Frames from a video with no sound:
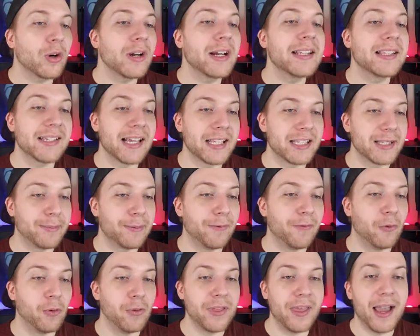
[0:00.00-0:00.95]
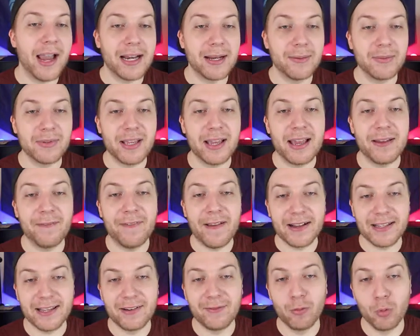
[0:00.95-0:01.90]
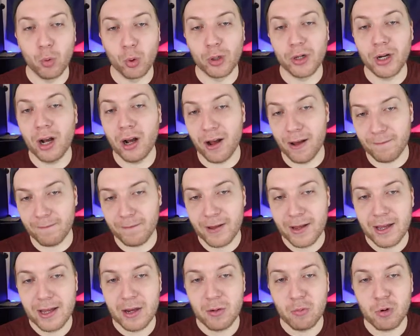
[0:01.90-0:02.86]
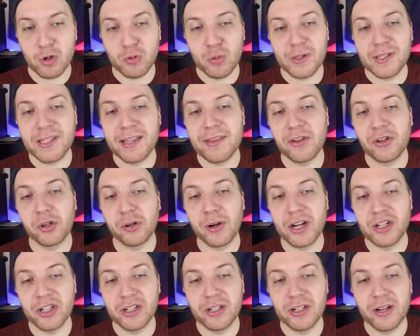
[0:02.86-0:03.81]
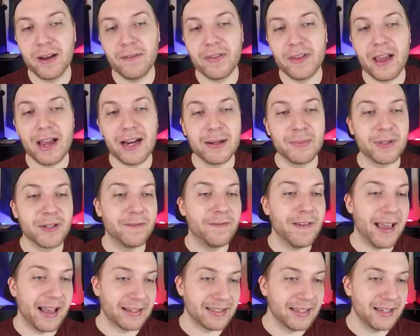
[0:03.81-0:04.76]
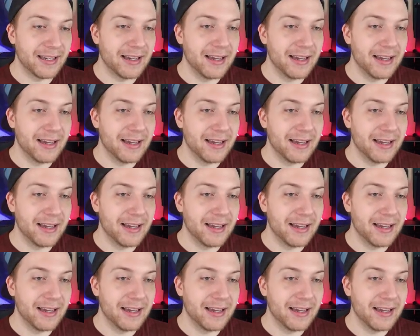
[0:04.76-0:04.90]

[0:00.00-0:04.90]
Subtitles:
incense before the item's effects have worn off, which will extend the duration of the item's effect.